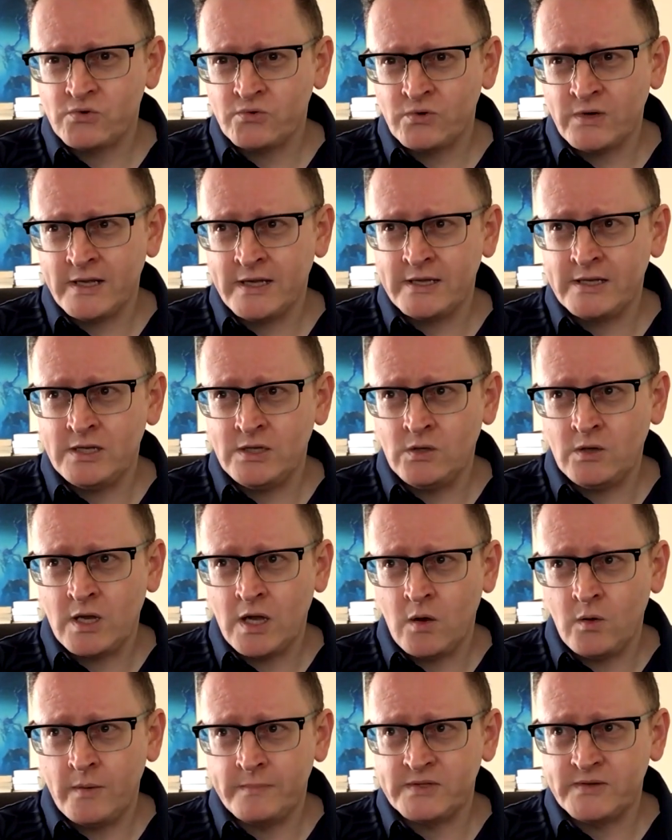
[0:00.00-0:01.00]
career,
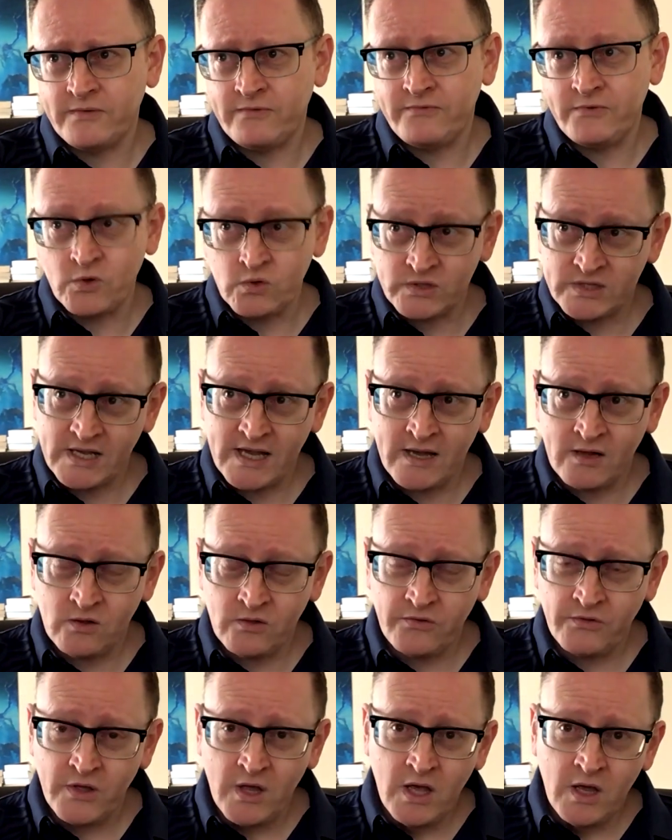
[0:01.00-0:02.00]
you go up to 40
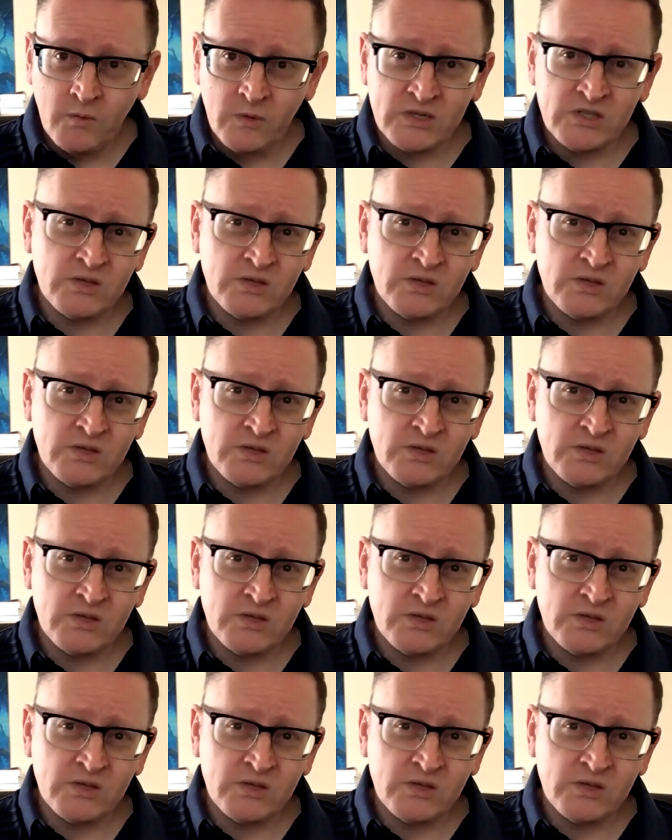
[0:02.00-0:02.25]
health,